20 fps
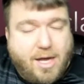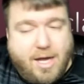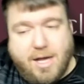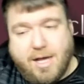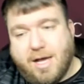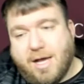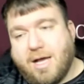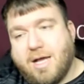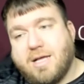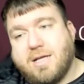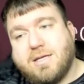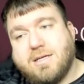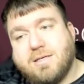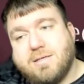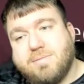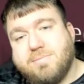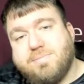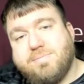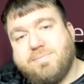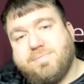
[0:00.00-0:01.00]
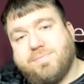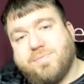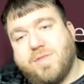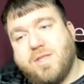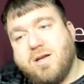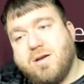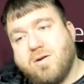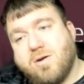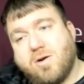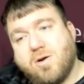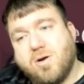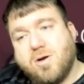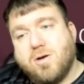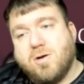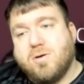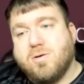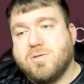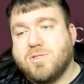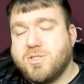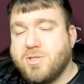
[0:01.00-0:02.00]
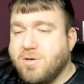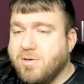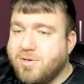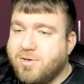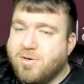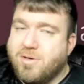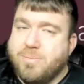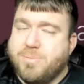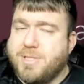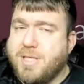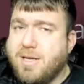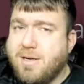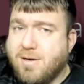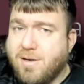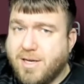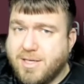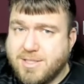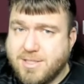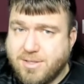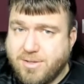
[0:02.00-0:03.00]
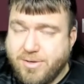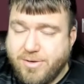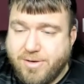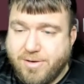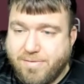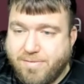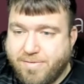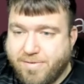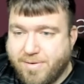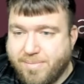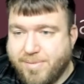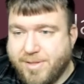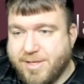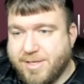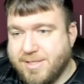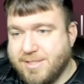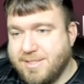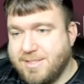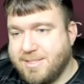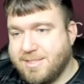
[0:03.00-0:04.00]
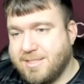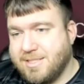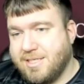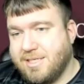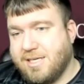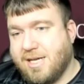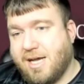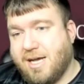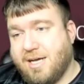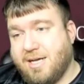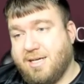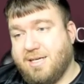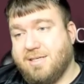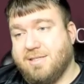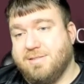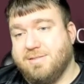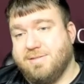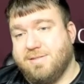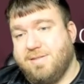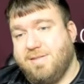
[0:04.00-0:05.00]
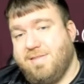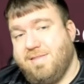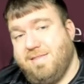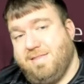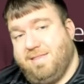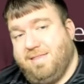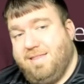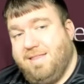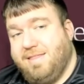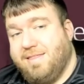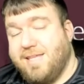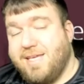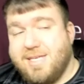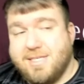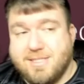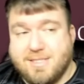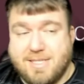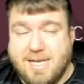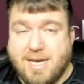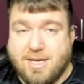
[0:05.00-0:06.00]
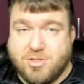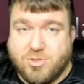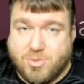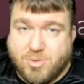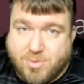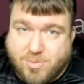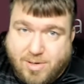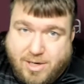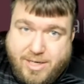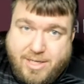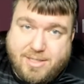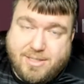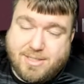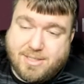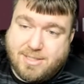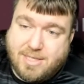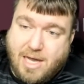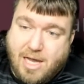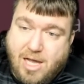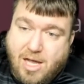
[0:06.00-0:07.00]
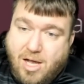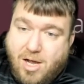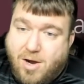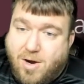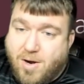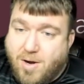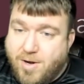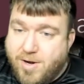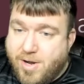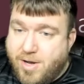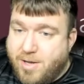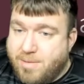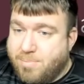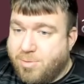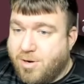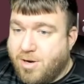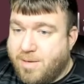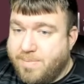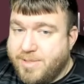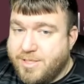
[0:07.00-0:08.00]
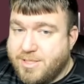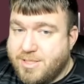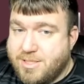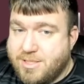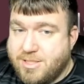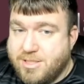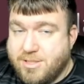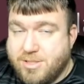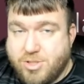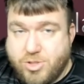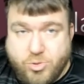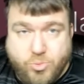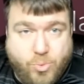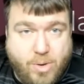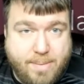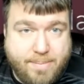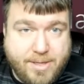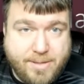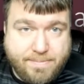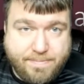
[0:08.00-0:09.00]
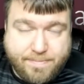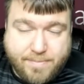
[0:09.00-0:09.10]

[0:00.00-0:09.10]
there are certain groups that are excluded from this. These natural rights are not promised to women,